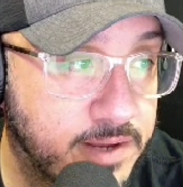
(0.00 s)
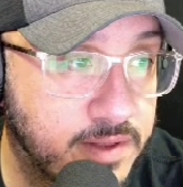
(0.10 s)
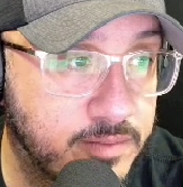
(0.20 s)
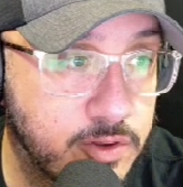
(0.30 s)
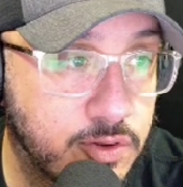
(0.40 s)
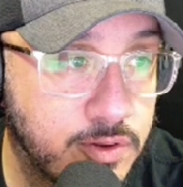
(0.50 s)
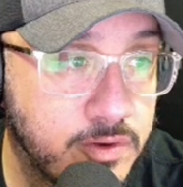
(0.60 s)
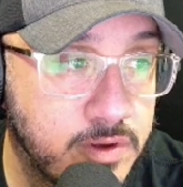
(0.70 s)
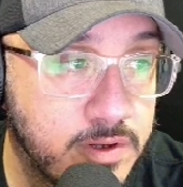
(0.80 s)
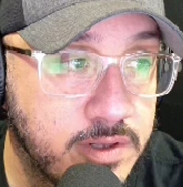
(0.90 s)
image.
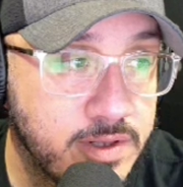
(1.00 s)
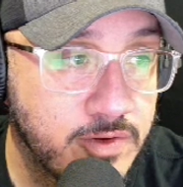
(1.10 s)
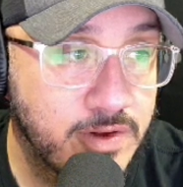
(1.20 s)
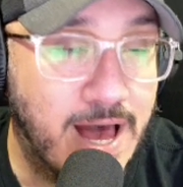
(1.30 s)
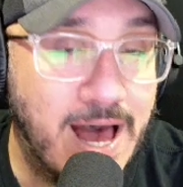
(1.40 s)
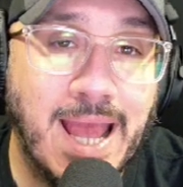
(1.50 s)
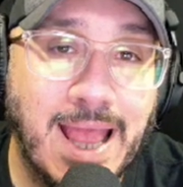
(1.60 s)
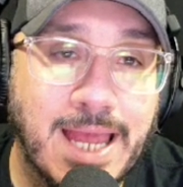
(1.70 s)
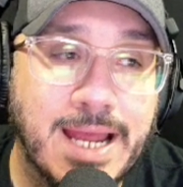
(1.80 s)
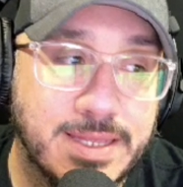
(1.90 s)
I
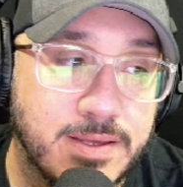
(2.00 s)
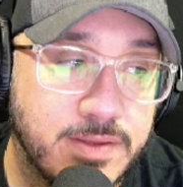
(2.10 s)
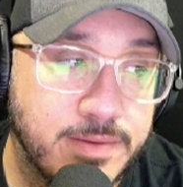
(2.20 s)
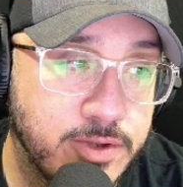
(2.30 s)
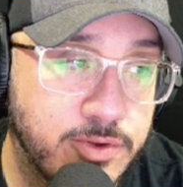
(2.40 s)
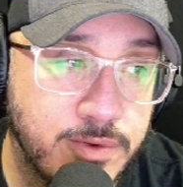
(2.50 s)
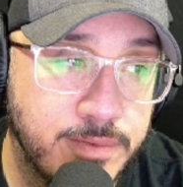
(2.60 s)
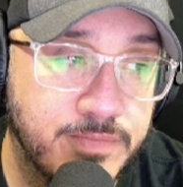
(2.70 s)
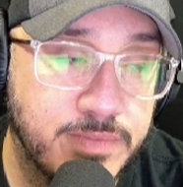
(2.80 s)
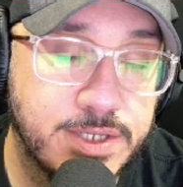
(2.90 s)
like this image.
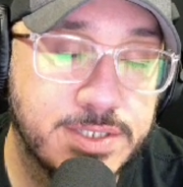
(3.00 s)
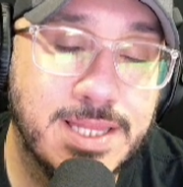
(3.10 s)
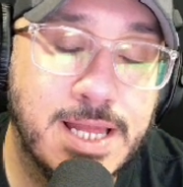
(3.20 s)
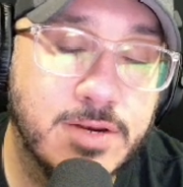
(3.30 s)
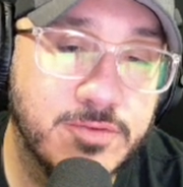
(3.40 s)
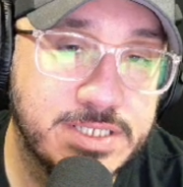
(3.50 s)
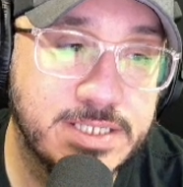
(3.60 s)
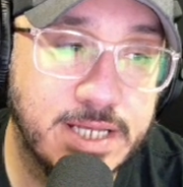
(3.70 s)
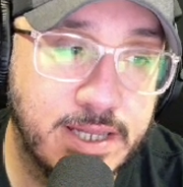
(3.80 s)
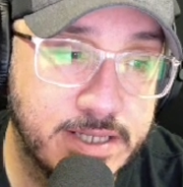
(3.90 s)
There's a lot of
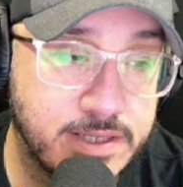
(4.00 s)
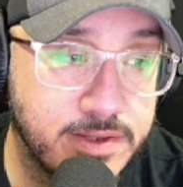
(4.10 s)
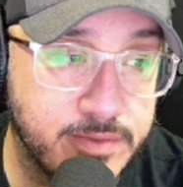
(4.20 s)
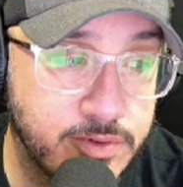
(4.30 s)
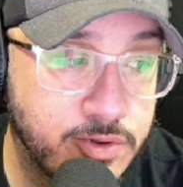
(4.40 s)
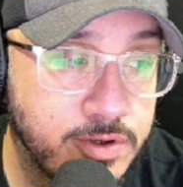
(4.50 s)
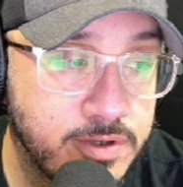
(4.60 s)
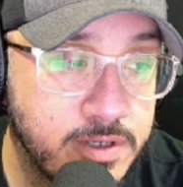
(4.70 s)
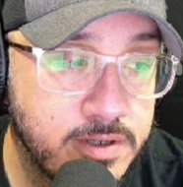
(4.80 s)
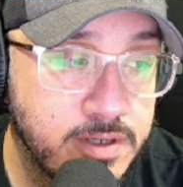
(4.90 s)
reasons I like this image.
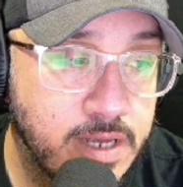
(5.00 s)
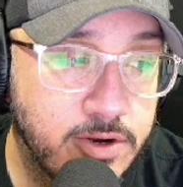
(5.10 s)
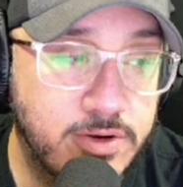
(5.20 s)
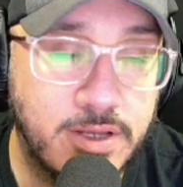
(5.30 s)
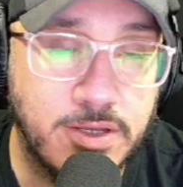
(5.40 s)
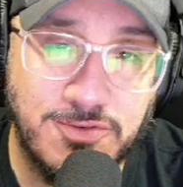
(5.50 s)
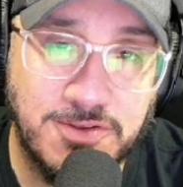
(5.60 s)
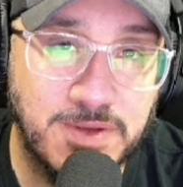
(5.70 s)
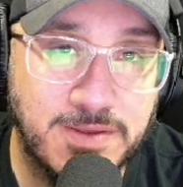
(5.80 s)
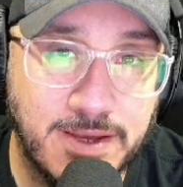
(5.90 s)
I know you're not used
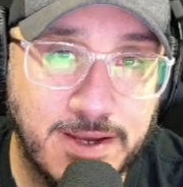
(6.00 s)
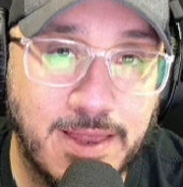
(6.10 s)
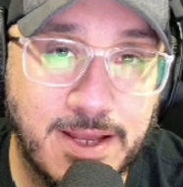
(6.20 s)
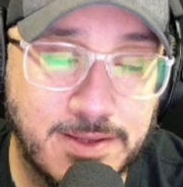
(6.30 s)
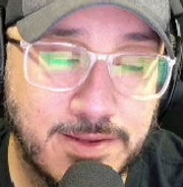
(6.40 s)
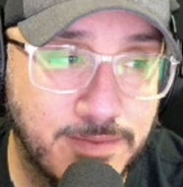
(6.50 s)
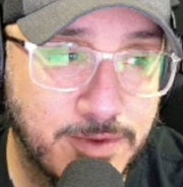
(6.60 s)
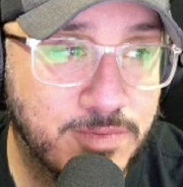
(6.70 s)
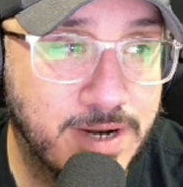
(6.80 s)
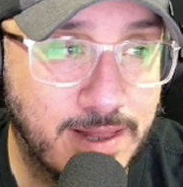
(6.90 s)
to me saying I like this
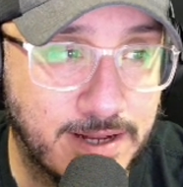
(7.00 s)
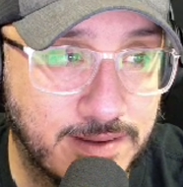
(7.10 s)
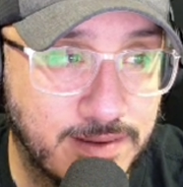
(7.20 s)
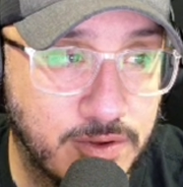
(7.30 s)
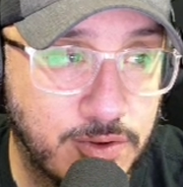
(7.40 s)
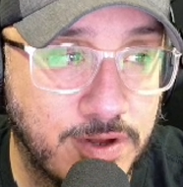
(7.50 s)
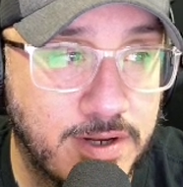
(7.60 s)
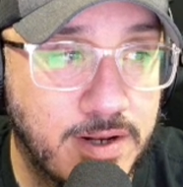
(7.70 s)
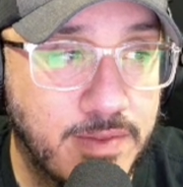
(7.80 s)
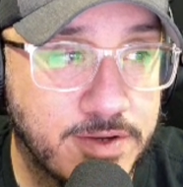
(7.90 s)
image, but I like this image.
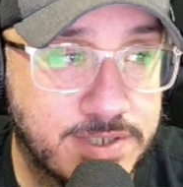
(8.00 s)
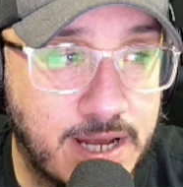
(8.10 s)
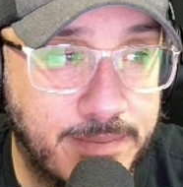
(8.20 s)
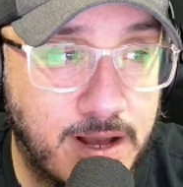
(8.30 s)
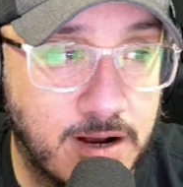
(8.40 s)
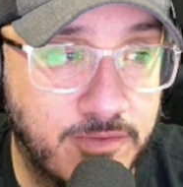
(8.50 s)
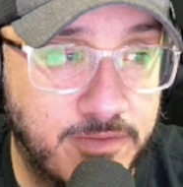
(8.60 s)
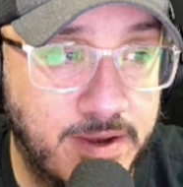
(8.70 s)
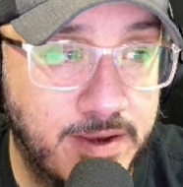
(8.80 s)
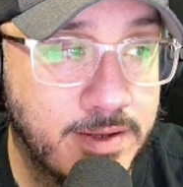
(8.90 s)
There's
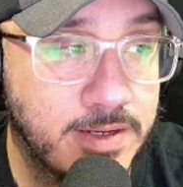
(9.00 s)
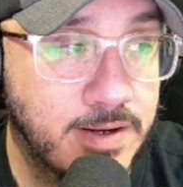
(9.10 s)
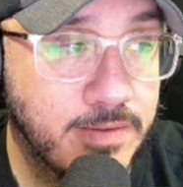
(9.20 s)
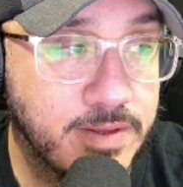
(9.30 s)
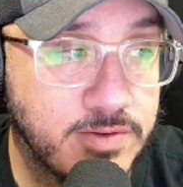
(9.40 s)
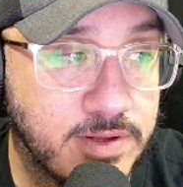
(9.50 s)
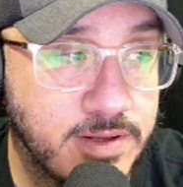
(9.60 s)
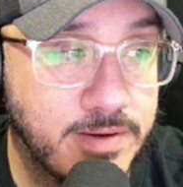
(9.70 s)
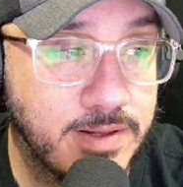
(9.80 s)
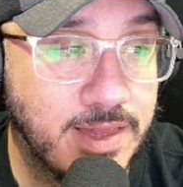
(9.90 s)
typography. There's
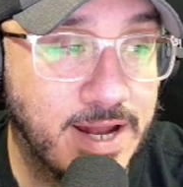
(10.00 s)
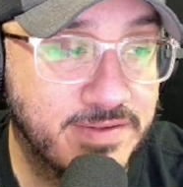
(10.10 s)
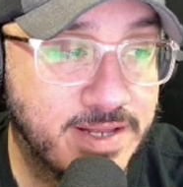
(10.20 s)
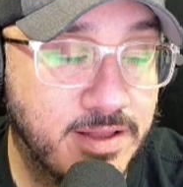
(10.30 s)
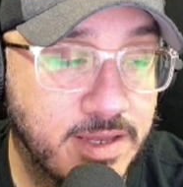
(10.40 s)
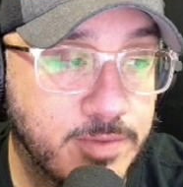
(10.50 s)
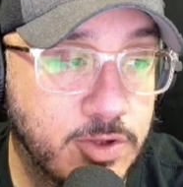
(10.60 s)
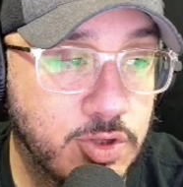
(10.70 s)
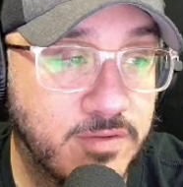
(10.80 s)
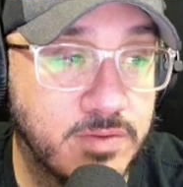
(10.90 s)
a lifestyle
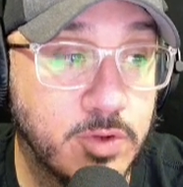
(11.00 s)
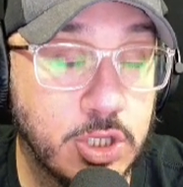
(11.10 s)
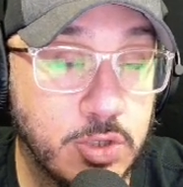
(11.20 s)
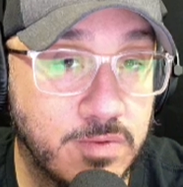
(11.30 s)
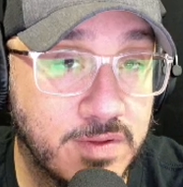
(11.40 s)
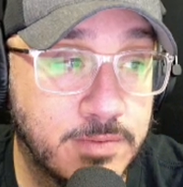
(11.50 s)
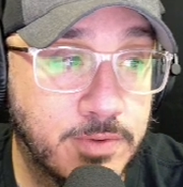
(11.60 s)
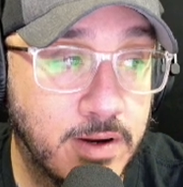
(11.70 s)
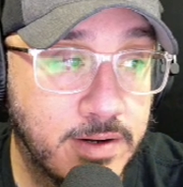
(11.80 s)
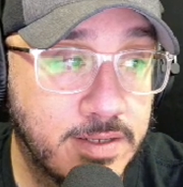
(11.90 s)
image of someone using the
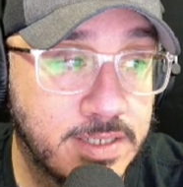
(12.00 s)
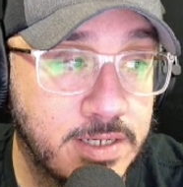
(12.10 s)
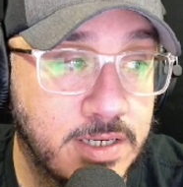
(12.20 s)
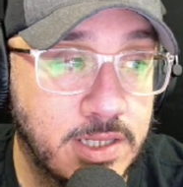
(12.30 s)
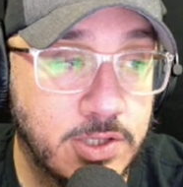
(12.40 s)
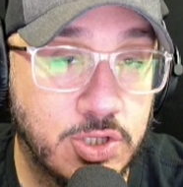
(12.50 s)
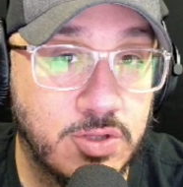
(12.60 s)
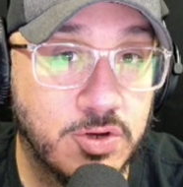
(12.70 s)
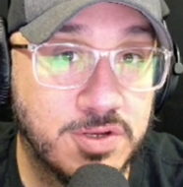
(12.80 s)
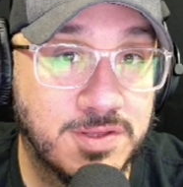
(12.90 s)
product. She
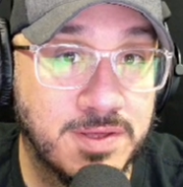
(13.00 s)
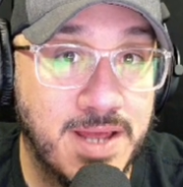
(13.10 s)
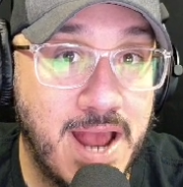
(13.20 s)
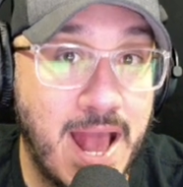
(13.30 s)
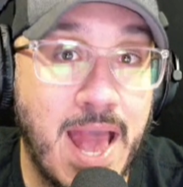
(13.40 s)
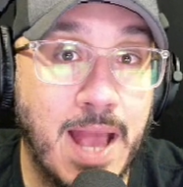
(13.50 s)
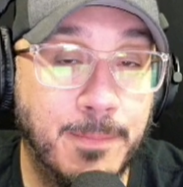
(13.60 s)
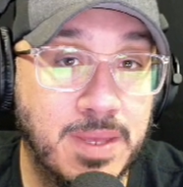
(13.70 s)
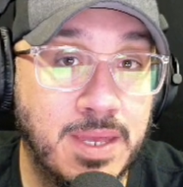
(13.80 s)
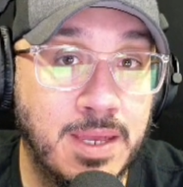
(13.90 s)
looks
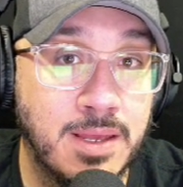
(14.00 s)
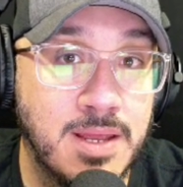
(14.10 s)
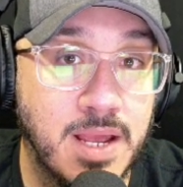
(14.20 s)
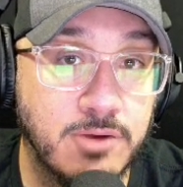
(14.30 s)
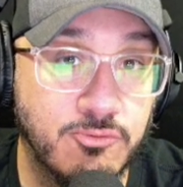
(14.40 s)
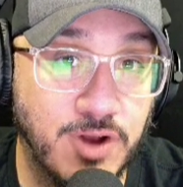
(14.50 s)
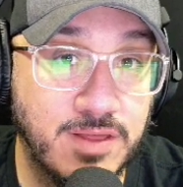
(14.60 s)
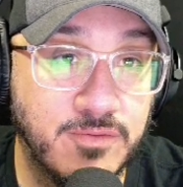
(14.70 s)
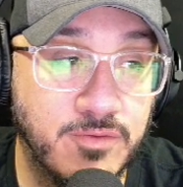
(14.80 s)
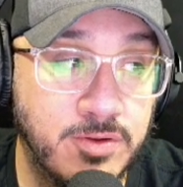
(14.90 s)
happy and
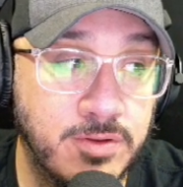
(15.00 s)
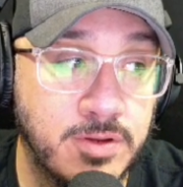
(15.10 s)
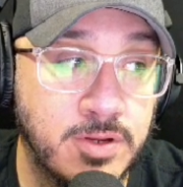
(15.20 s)
restful